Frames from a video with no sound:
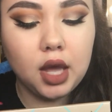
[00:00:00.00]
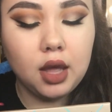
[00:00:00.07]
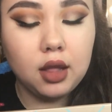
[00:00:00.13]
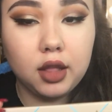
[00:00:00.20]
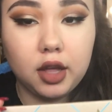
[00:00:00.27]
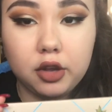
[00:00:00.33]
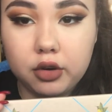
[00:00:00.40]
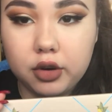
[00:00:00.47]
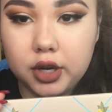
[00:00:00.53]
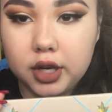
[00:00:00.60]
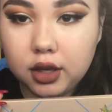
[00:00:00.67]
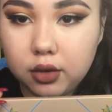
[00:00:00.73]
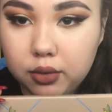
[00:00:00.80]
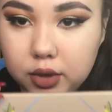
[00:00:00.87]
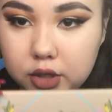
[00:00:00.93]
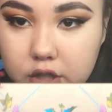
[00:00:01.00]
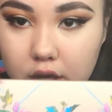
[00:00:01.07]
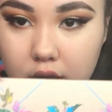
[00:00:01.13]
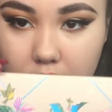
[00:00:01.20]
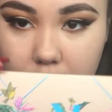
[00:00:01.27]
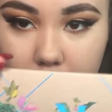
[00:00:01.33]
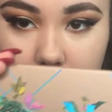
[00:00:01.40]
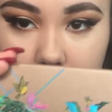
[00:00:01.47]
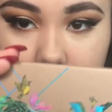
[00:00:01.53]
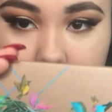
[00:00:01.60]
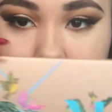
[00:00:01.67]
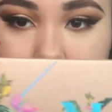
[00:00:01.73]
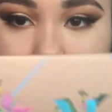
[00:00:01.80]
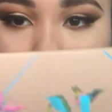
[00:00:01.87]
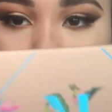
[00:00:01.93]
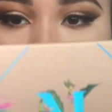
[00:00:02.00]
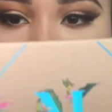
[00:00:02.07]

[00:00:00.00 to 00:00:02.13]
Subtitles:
lettering, which I love. Is so